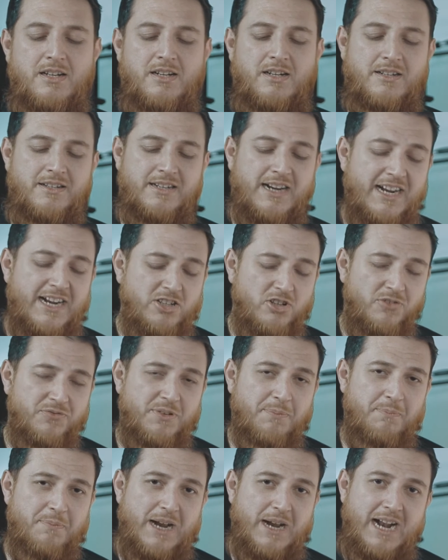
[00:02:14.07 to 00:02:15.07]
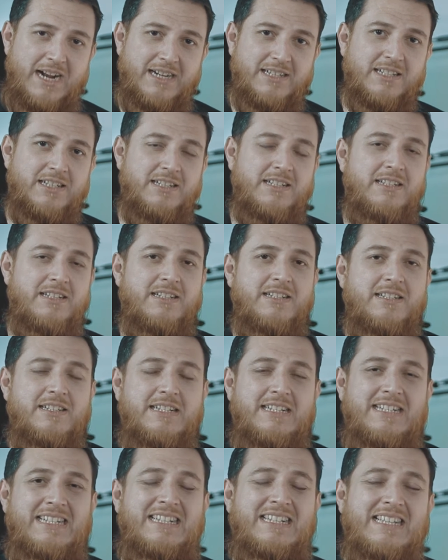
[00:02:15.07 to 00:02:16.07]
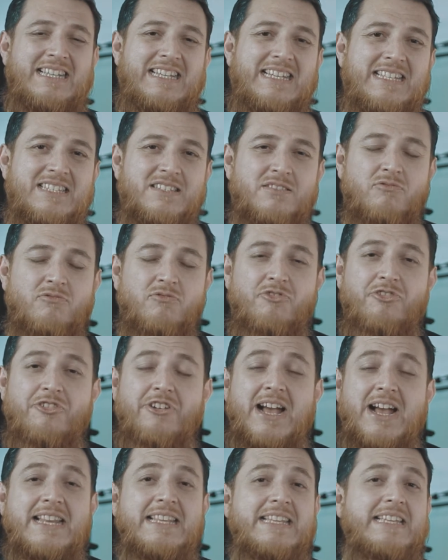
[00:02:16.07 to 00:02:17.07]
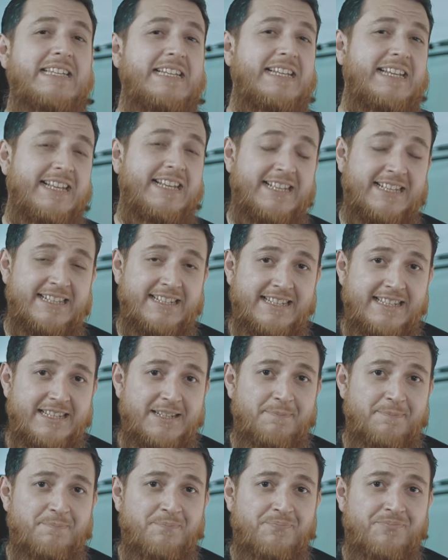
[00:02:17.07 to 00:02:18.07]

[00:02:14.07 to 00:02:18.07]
Right off the bat, it is very airy.